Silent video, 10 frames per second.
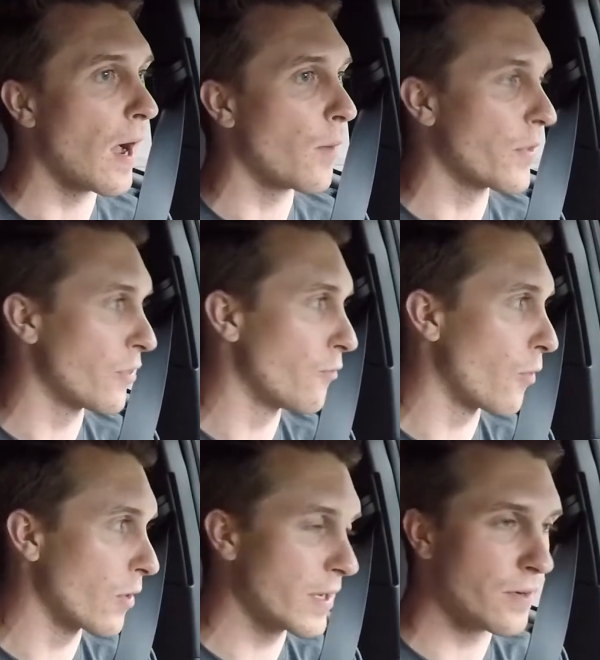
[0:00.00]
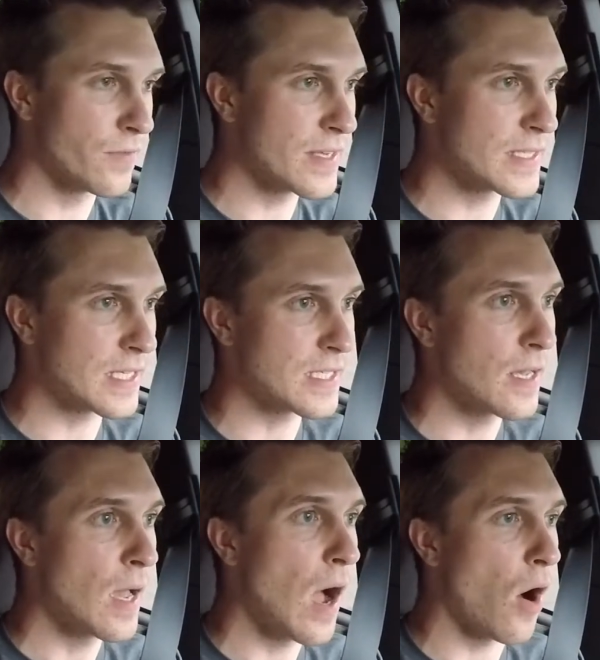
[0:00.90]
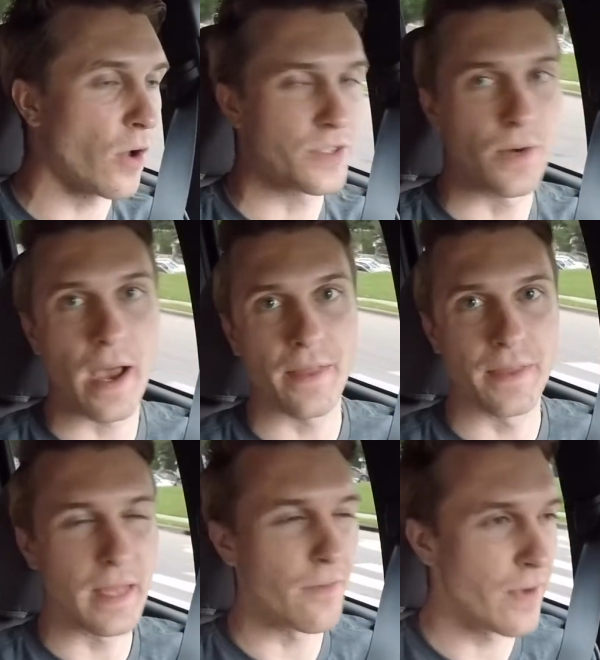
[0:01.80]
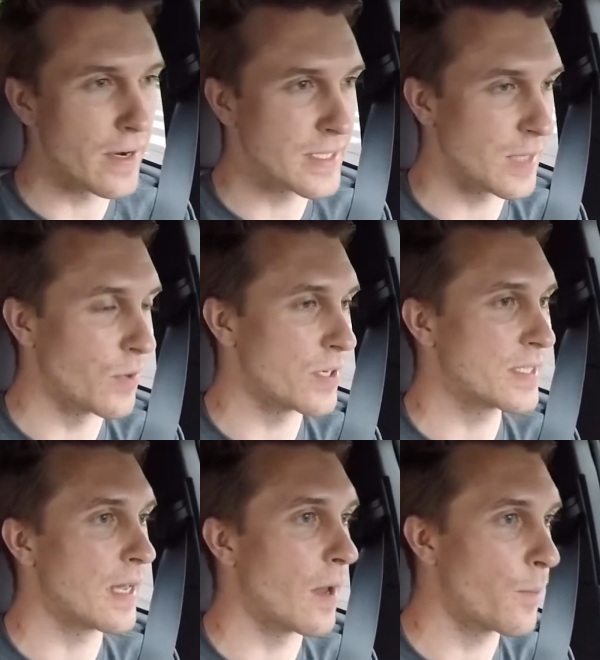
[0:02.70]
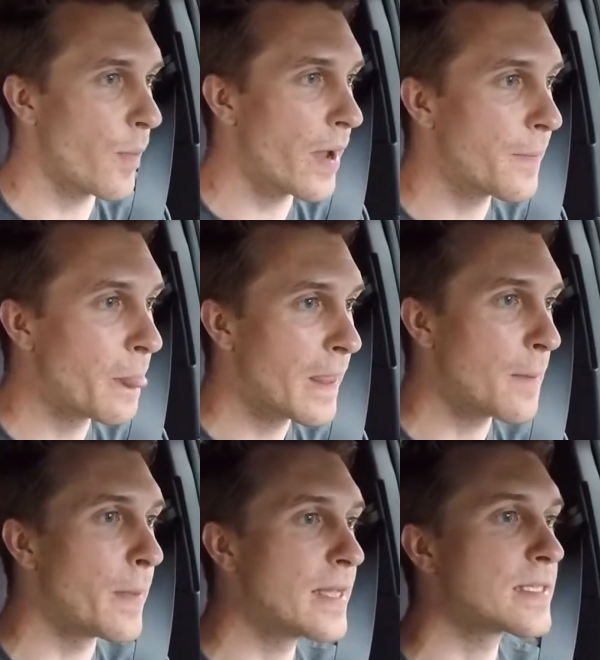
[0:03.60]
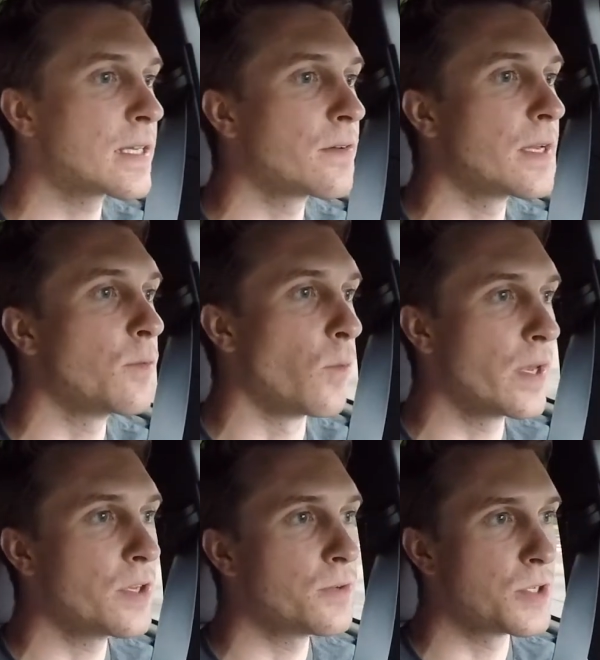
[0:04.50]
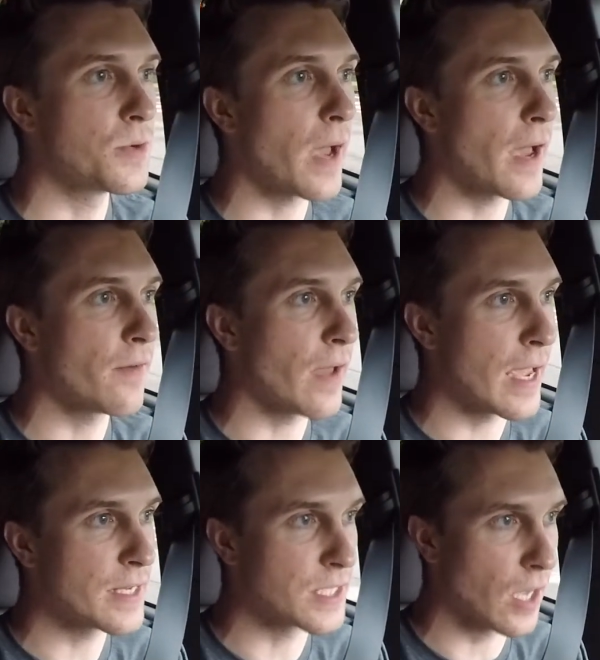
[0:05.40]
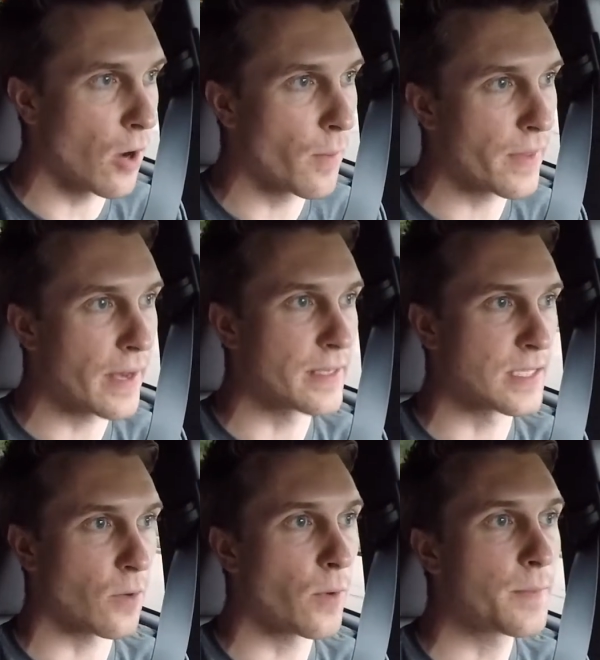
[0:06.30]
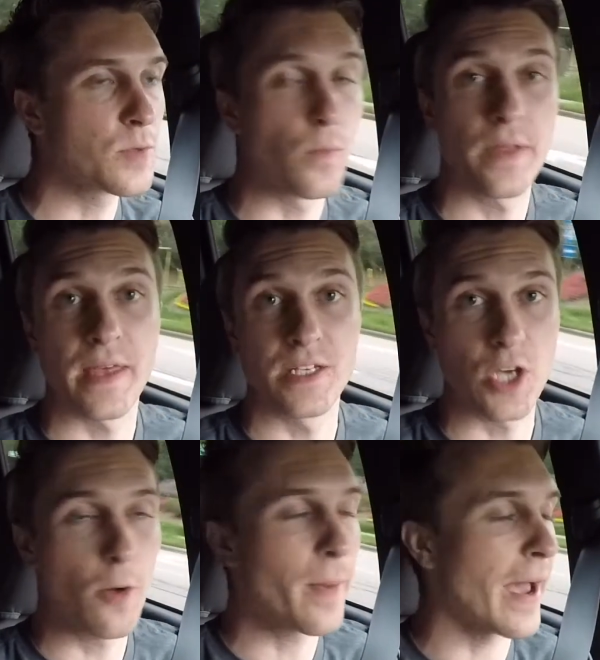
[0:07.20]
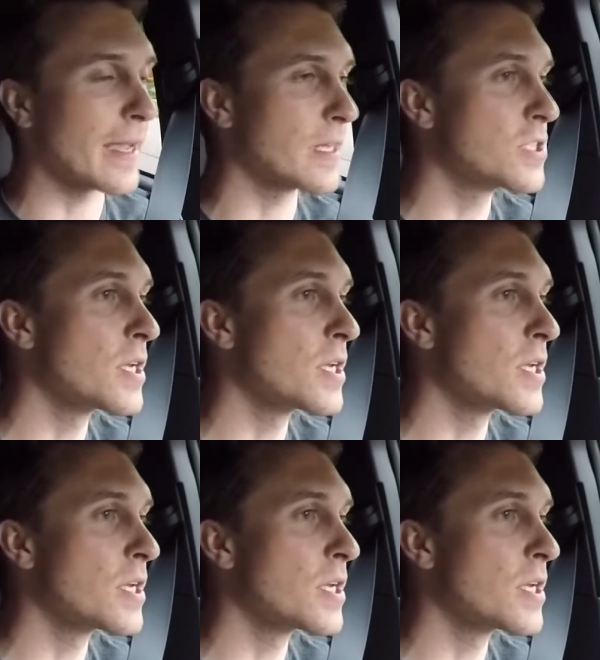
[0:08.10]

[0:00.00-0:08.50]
with the 4 liter V6 also had a very similar setup. But basically, when you do have a Tacoma that is equipped with a tow package,